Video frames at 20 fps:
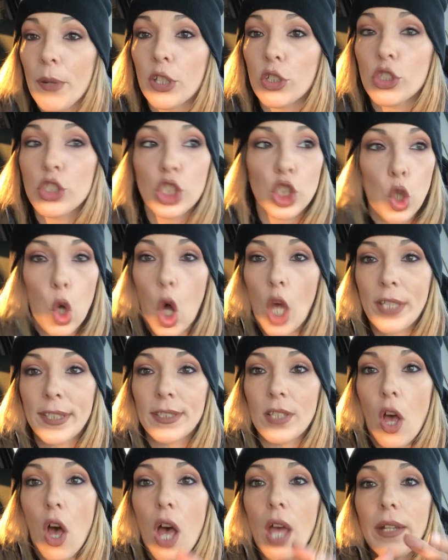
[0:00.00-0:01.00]
butter
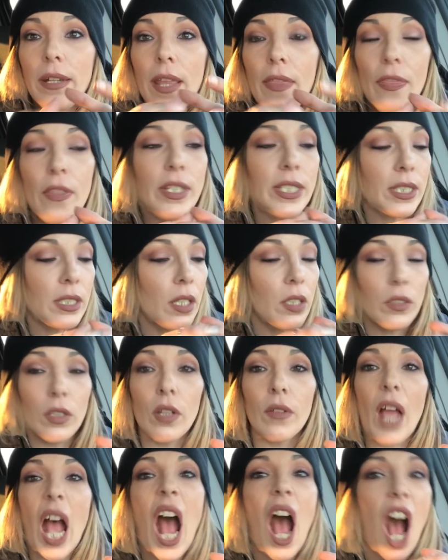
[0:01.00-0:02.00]
sauce on this.
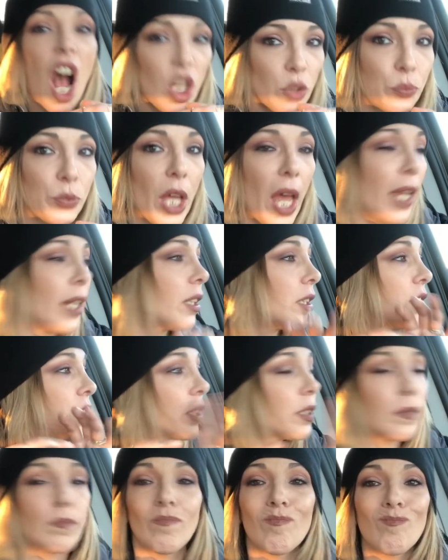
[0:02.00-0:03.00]
I could
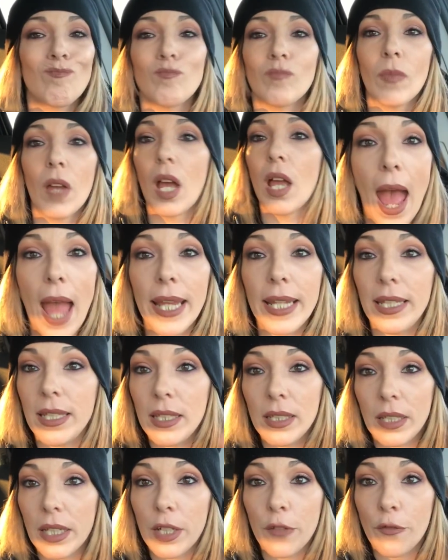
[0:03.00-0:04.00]
just, I
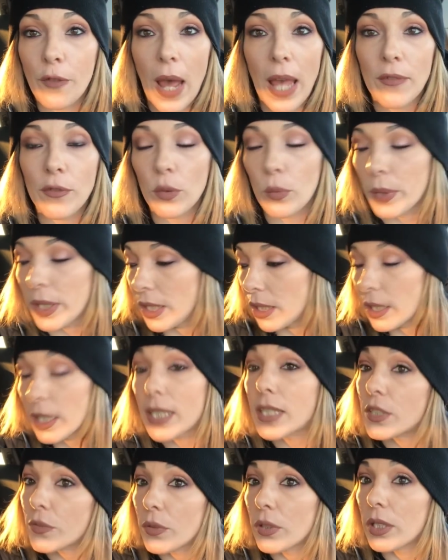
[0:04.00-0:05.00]
eat like 5 a week.
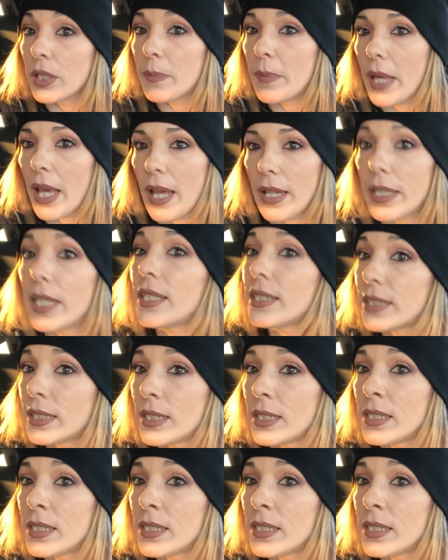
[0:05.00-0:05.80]
It's really bad. It's an